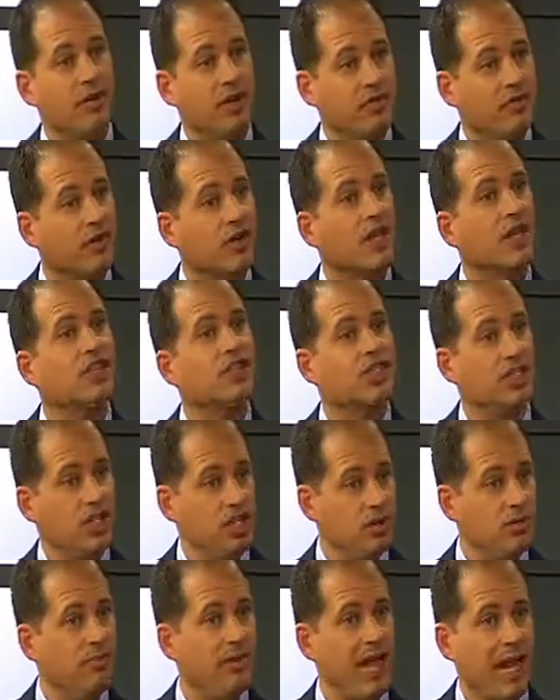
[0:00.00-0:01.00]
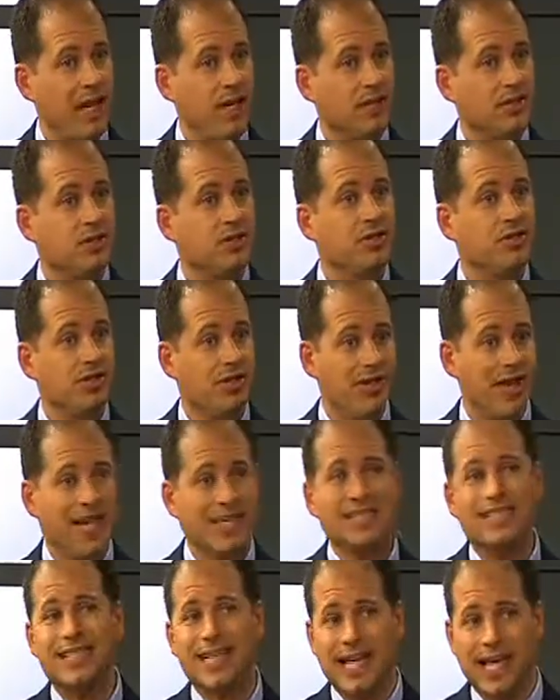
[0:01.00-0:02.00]
in for continued maintenance. So
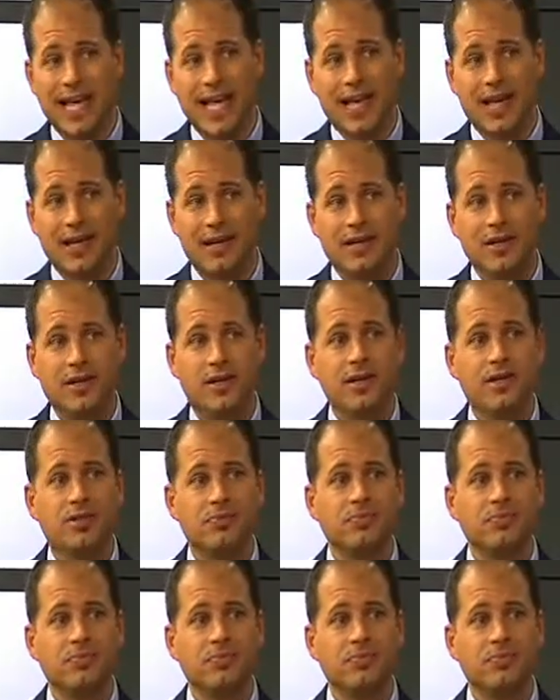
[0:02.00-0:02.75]
that's the key. And we were